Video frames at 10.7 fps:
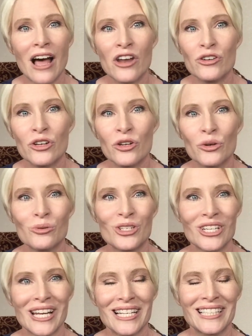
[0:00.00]
a new
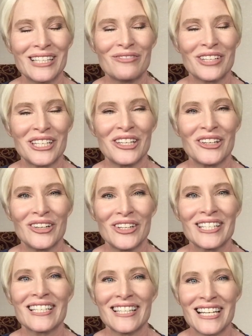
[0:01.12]
channeling video.
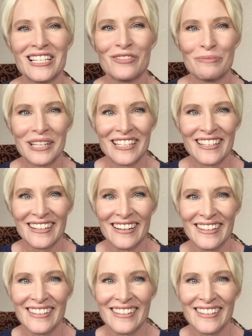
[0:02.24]
Thanks for being here.